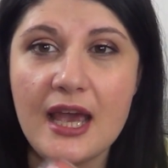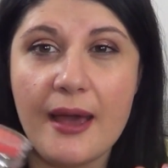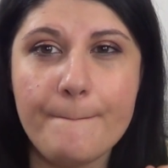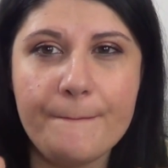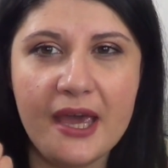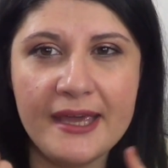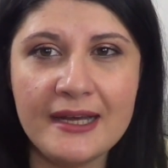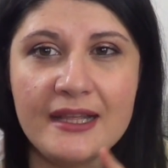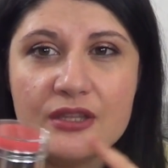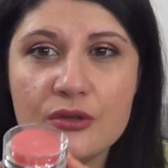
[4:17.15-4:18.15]
I
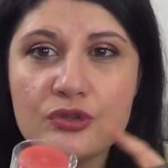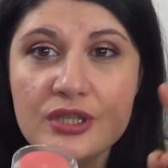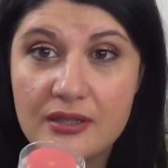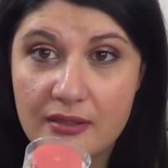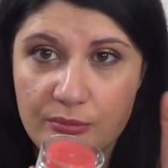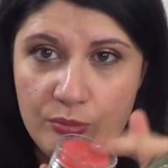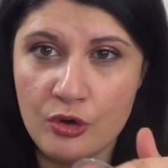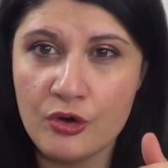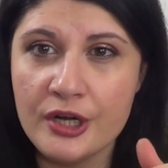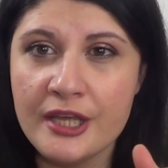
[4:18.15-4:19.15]
mainly use it in the
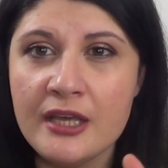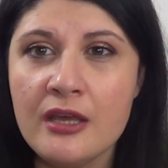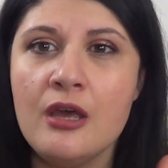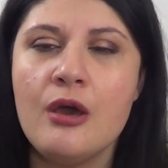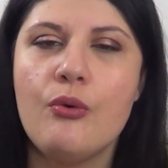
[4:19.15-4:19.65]
morning